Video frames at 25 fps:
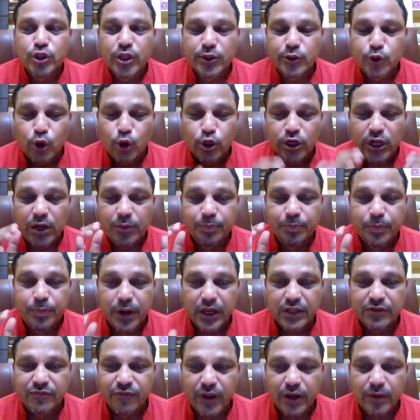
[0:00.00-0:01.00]
So the total
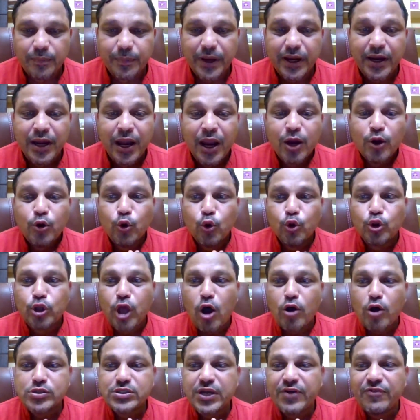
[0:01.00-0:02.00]
birth will be
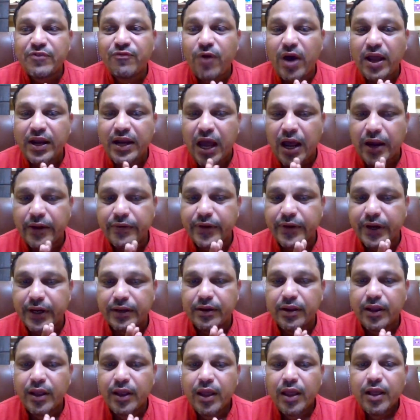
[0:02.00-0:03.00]

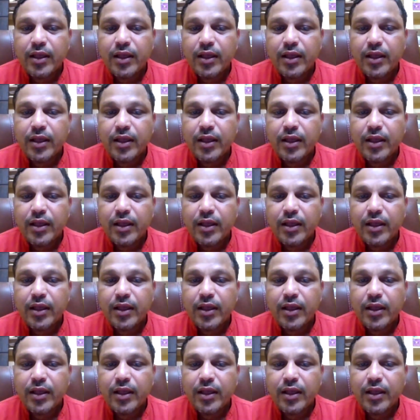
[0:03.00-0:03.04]
2,100.